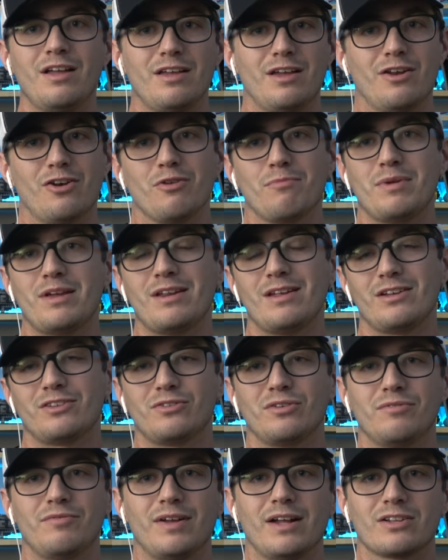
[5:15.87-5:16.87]
Intermediate
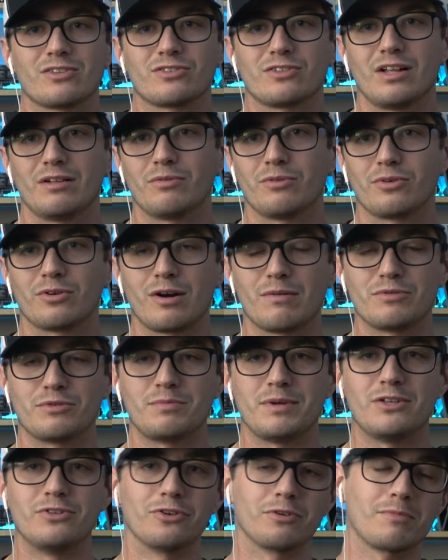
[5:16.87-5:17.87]
to advanced level arm
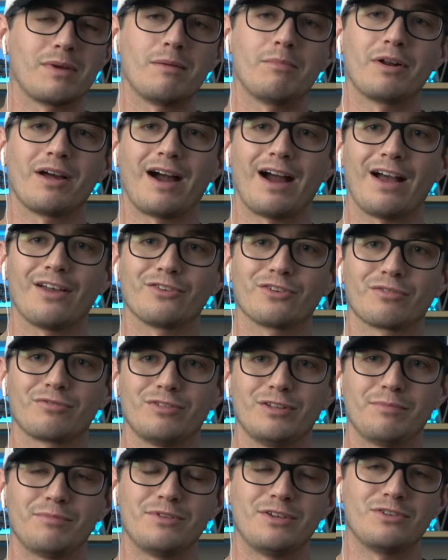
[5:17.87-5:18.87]
speeds are going to be able to hyzer
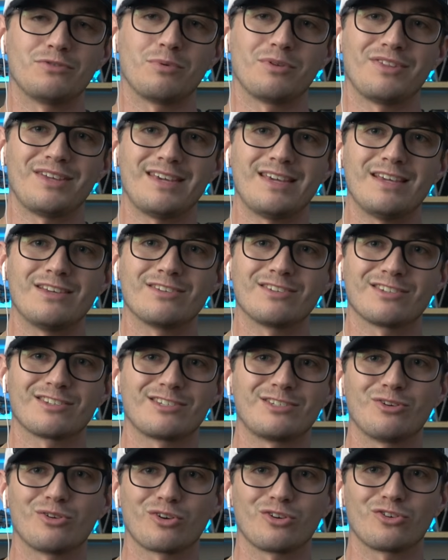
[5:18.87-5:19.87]
flip these with ease and
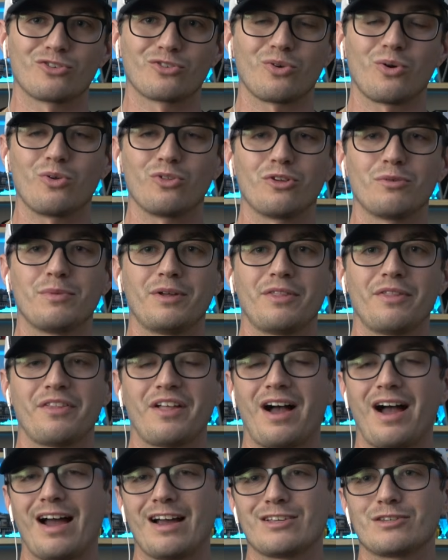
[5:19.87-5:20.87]
still control them. And
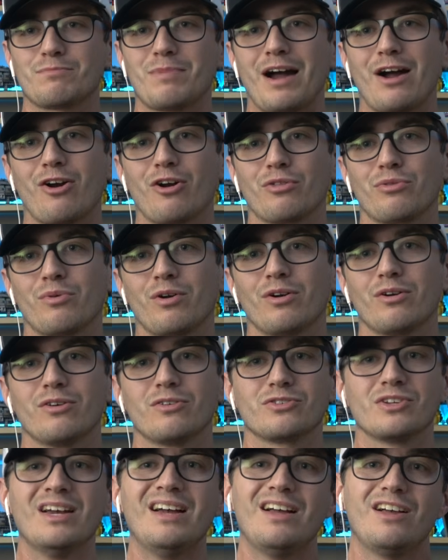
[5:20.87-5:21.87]
the highest power
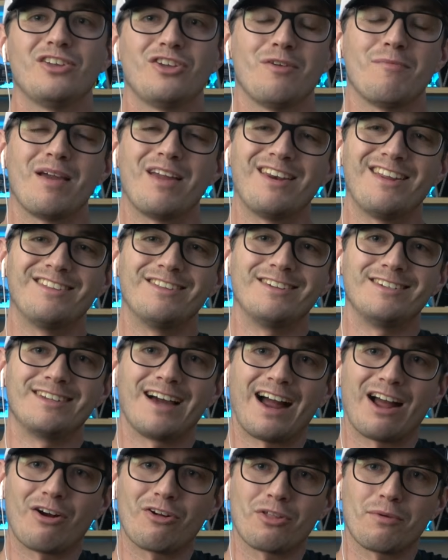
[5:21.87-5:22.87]
throwers, you may need to
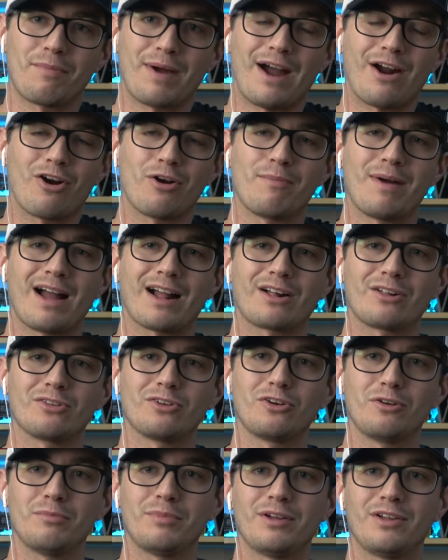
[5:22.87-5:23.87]
dial the power back a
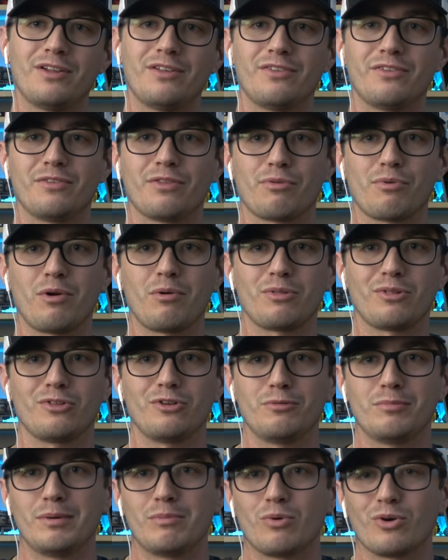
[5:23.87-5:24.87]
little bit and throw with a
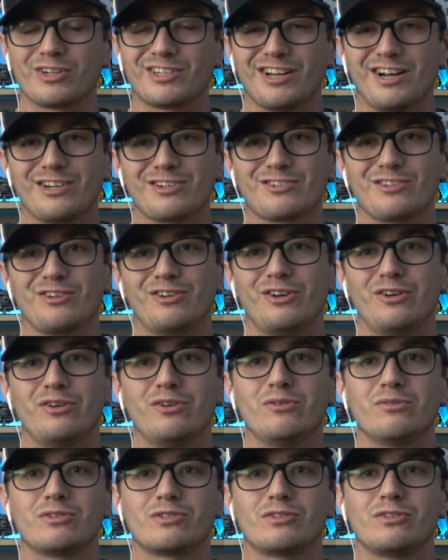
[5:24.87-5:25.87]
little bit more touch than you're
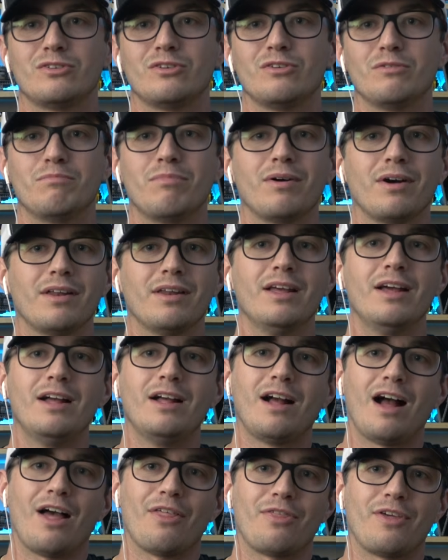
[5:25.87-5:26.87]
used to, but
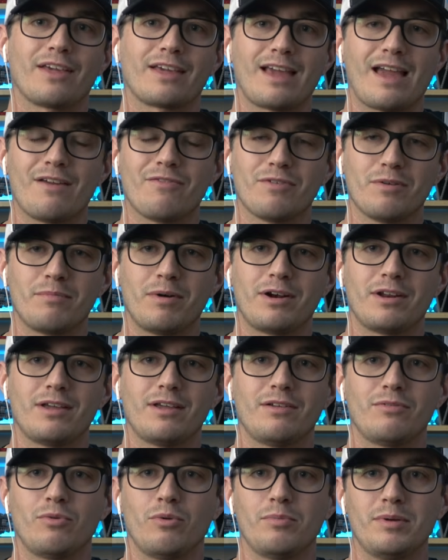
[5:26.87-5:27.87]
I think
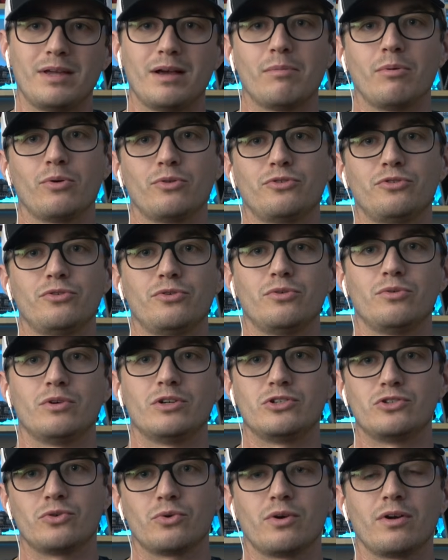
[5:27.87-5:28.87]
everybody will be able to
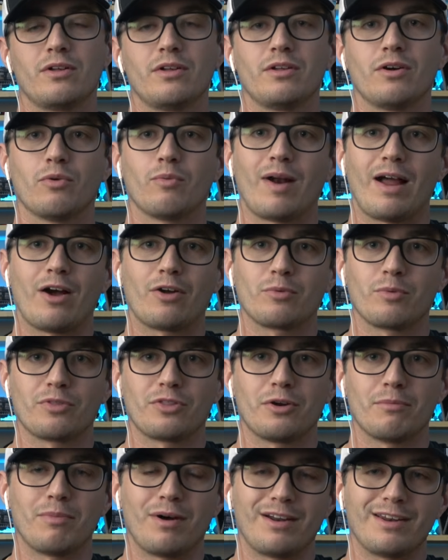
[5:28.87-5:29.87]
enjoy a round with
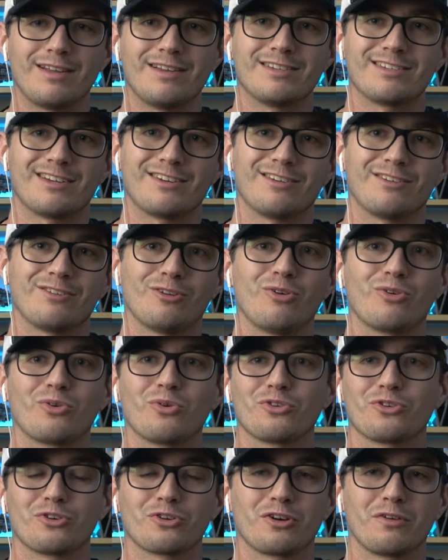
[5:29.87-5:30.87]
their buddies at a
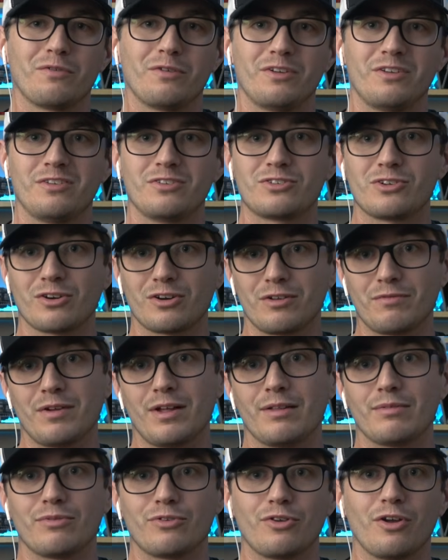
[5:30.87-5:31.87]
local circuit
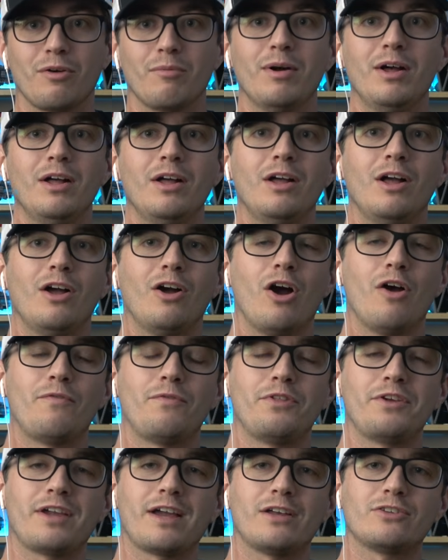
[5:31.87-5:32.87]
event. So
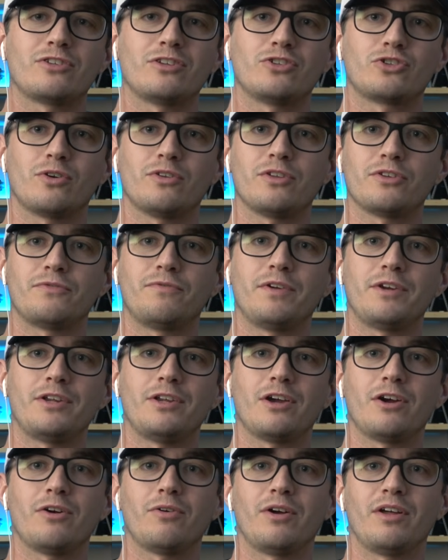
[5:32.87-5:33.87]
hopefully you guys enjoyed this
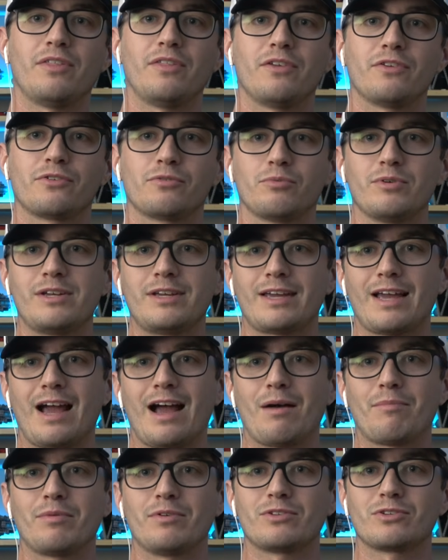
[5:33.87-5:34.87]
video, and this
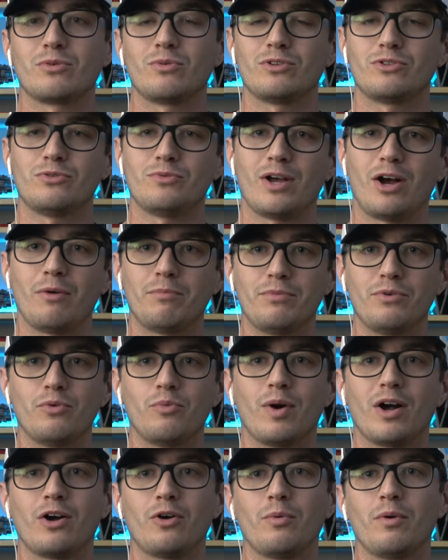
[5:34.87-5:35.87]
recap is going to help you
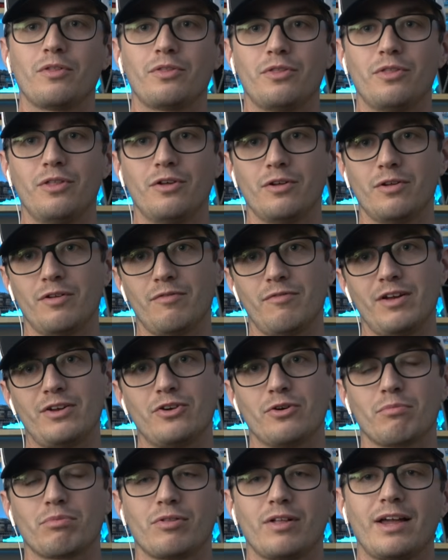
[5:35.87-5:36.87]
well with the event
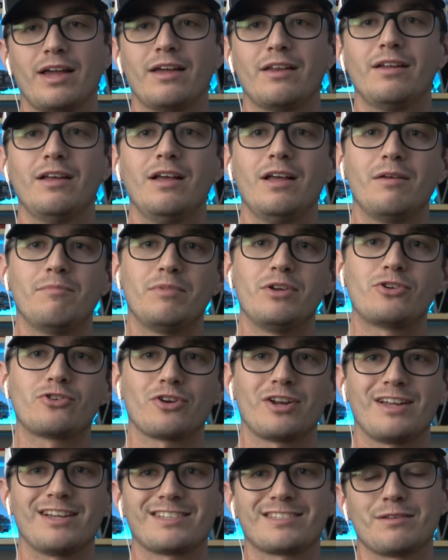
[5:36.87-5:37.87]
you're playing. Be
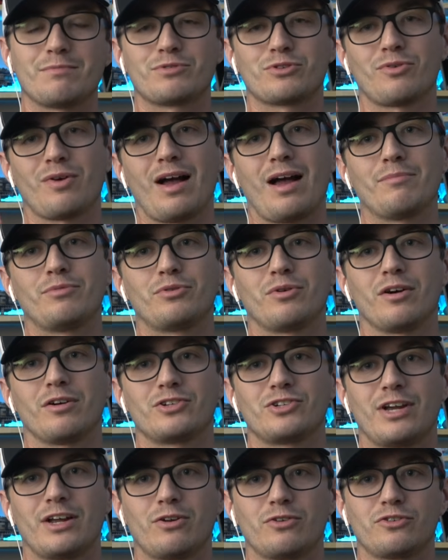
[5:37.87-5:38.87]
sure to hit subscribe to our
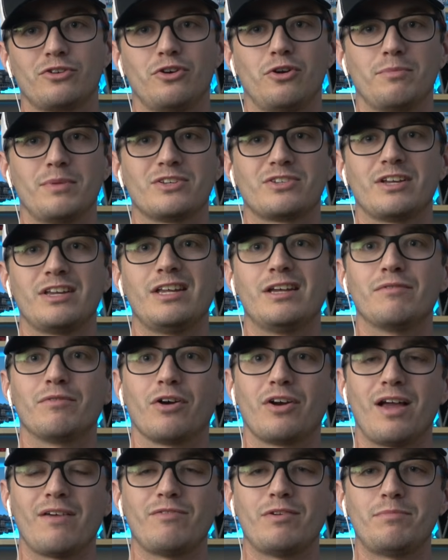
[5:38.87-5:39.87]
channel so you don't miss any of
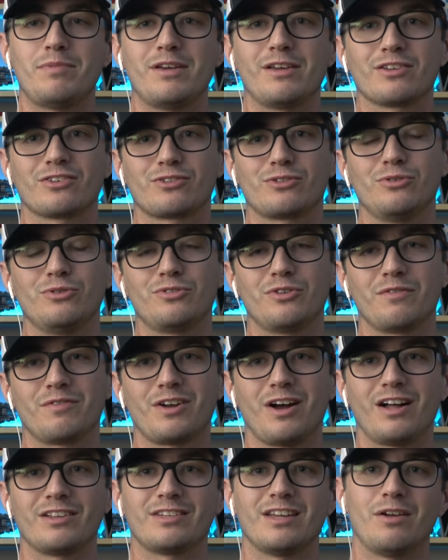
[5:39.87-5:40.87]
our MVP exclusive
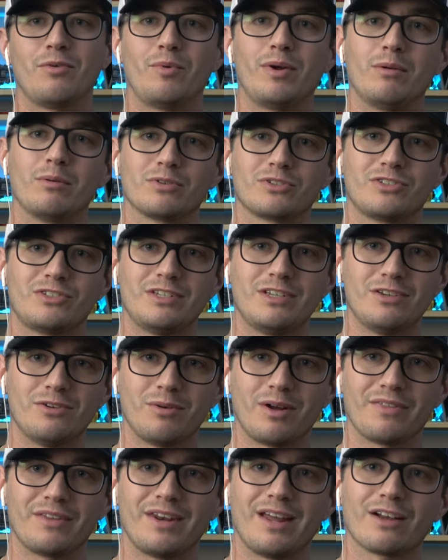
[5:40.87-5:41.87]
content. We will see
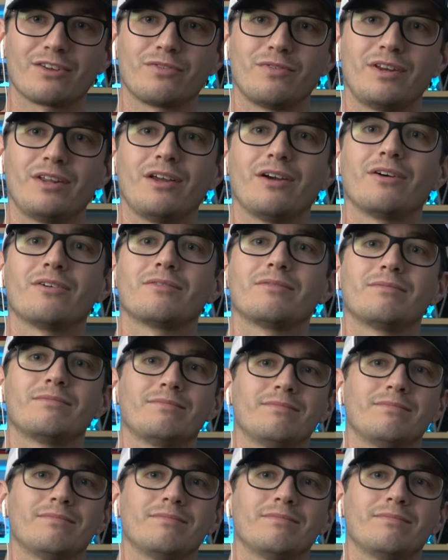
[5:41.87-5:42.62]
you on the next video.